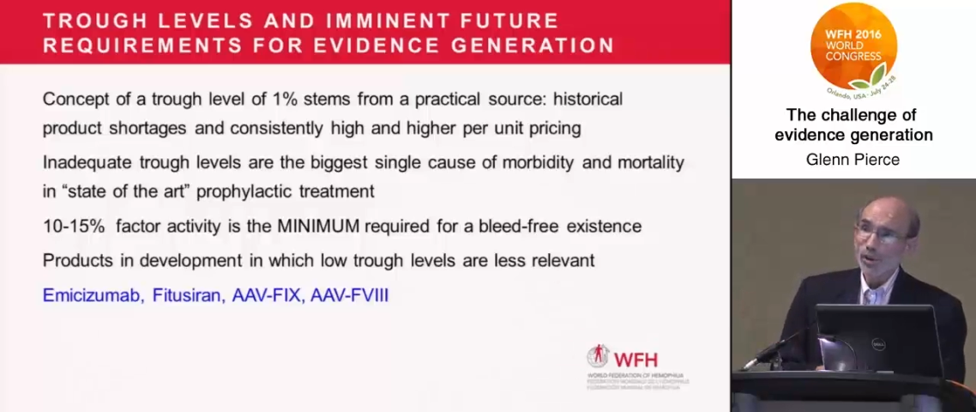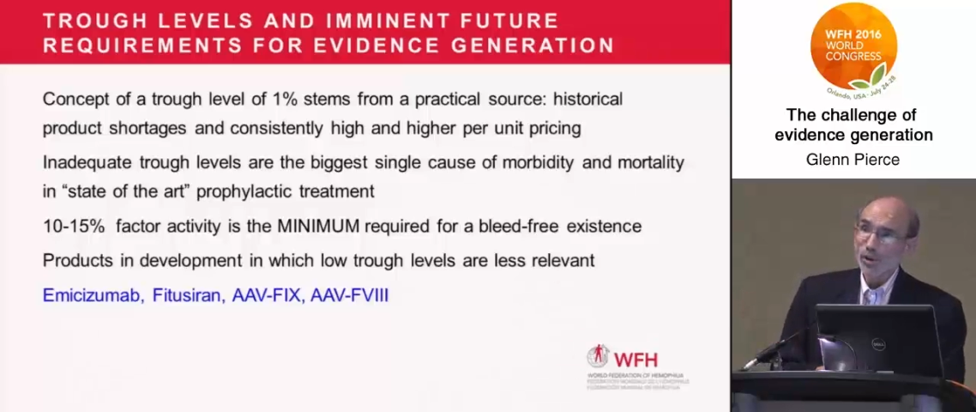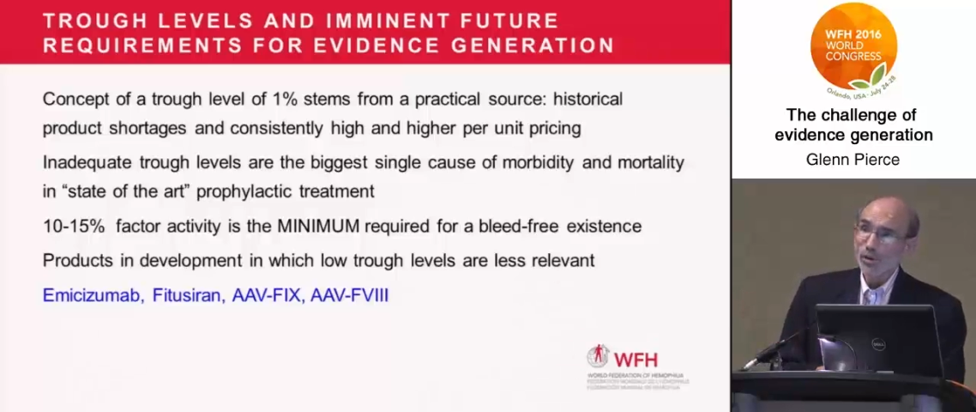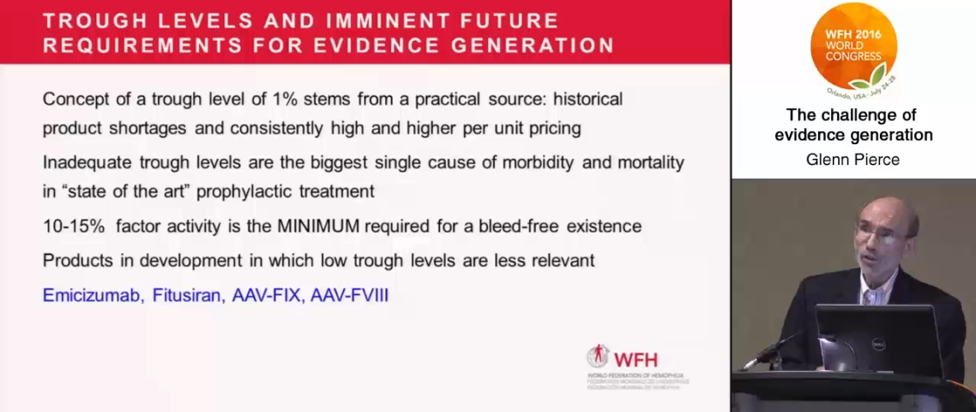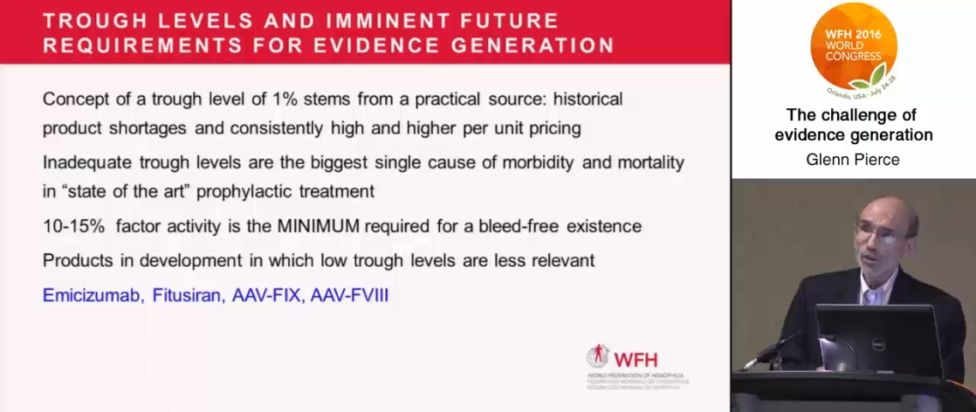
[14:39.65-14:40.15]

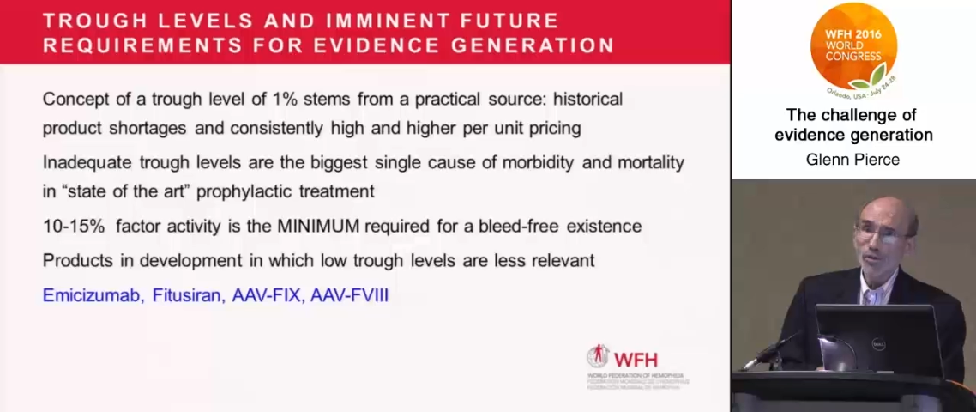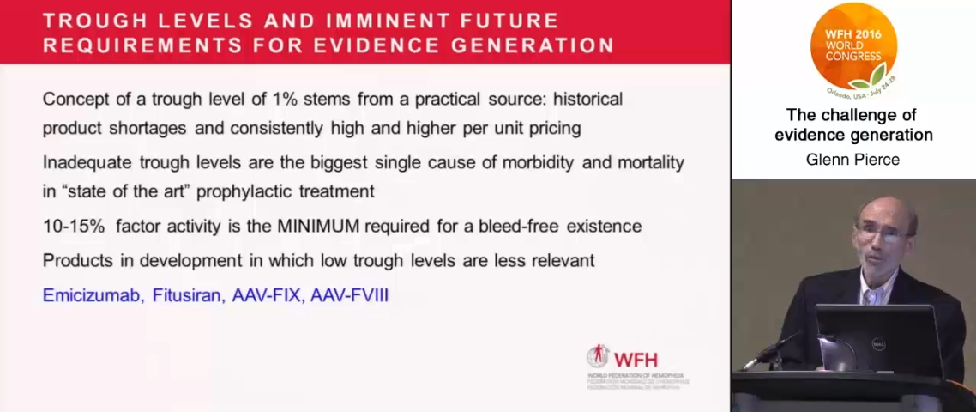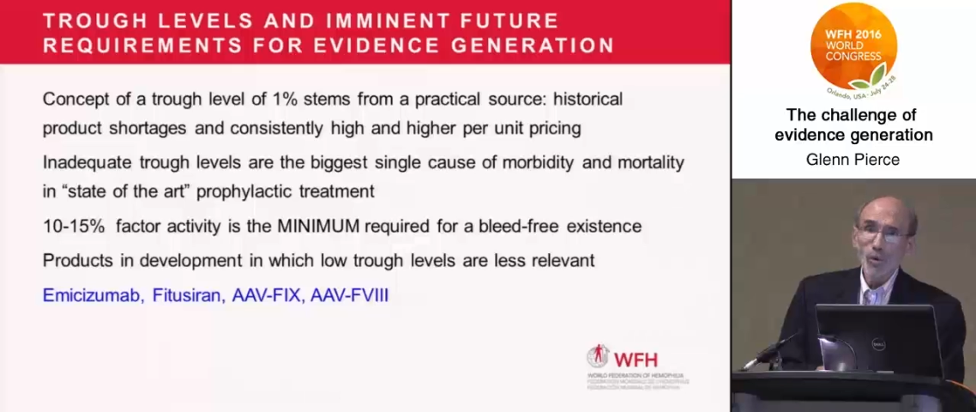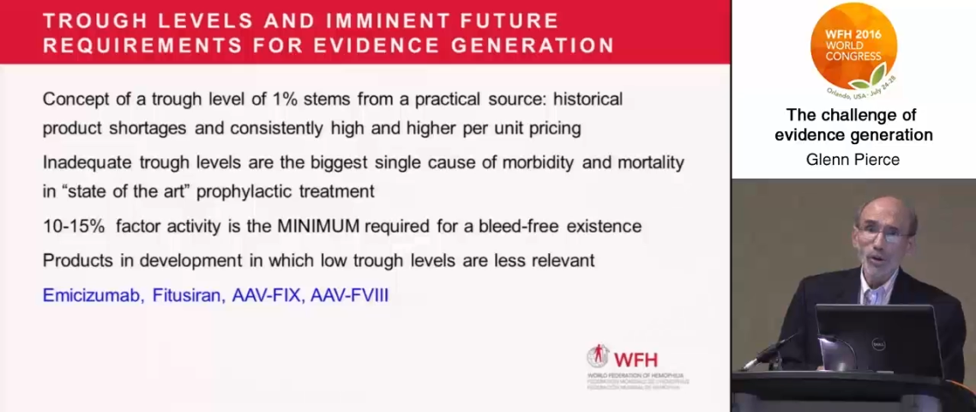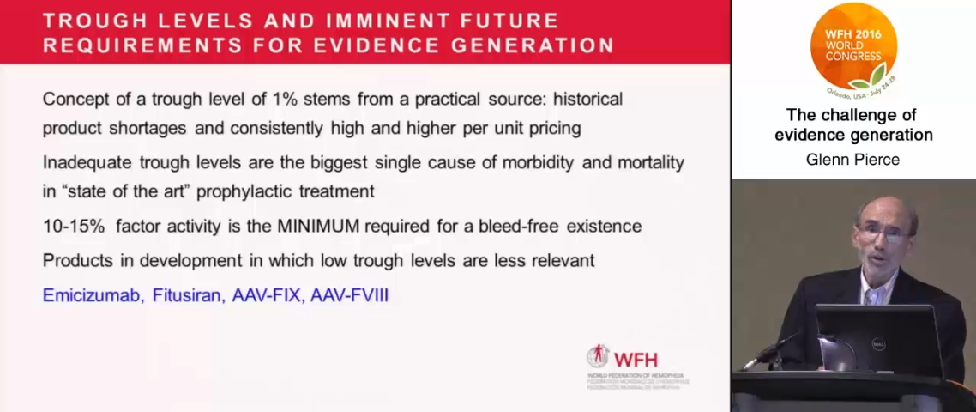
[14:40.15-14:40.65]
years,
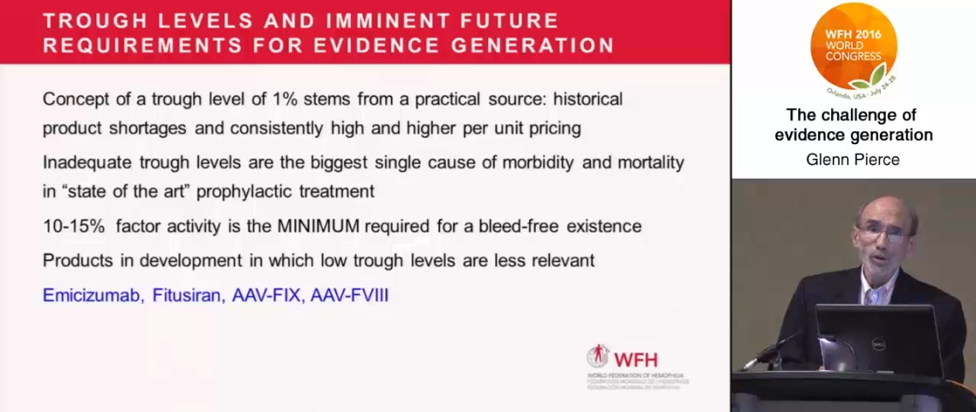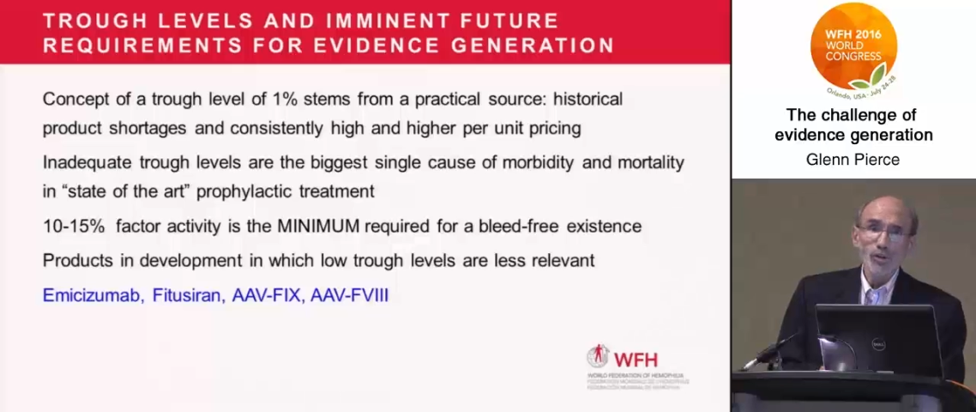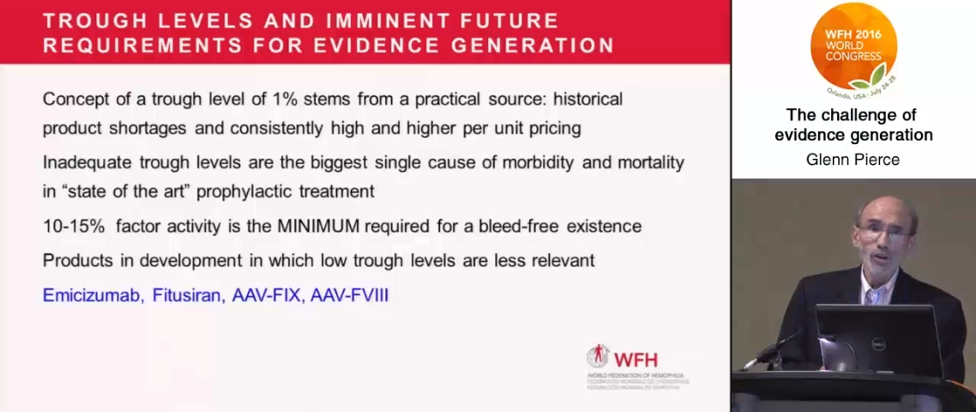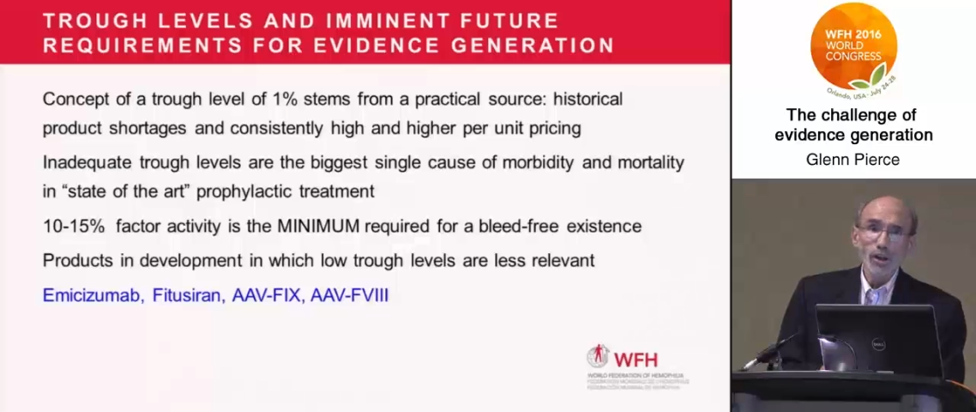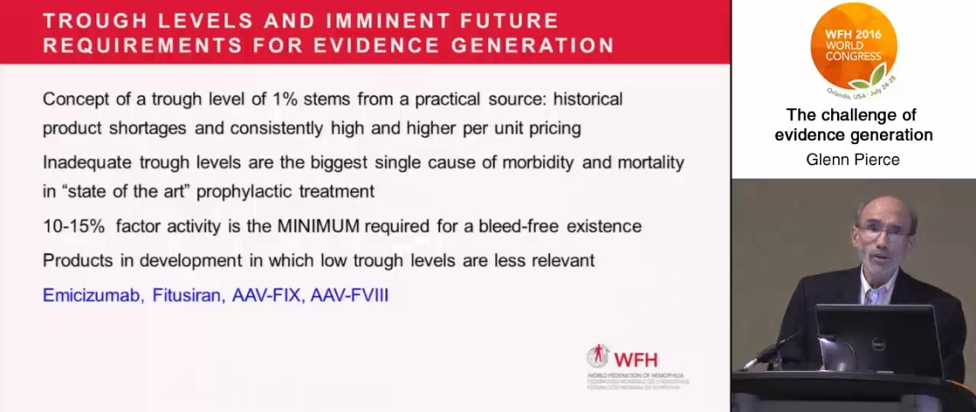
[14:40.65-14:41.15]
if one
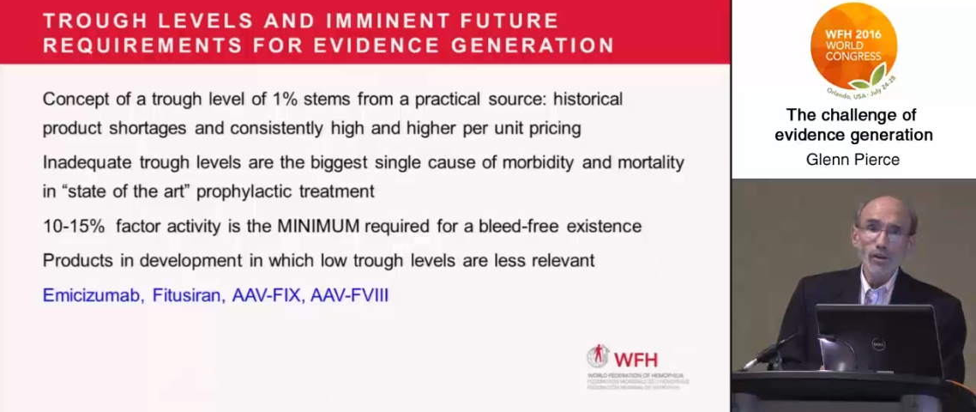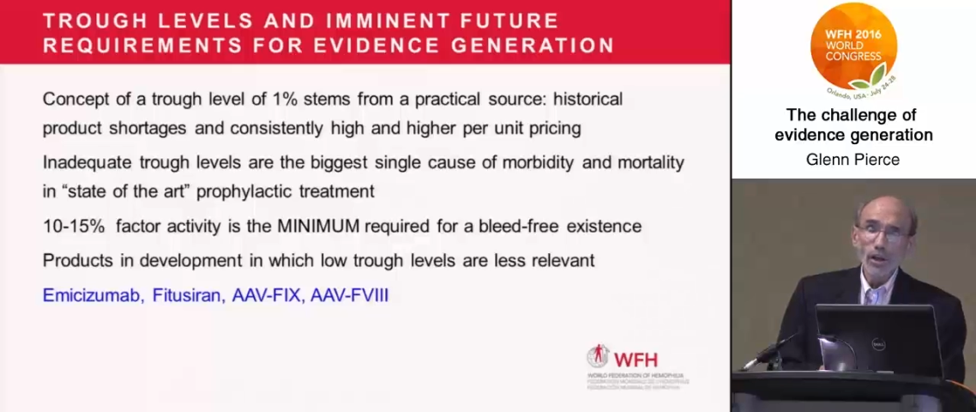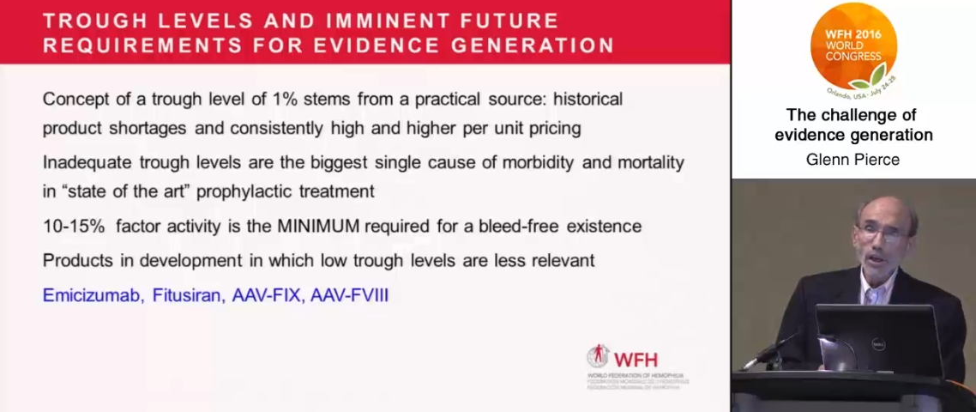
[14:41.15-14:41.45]
looks at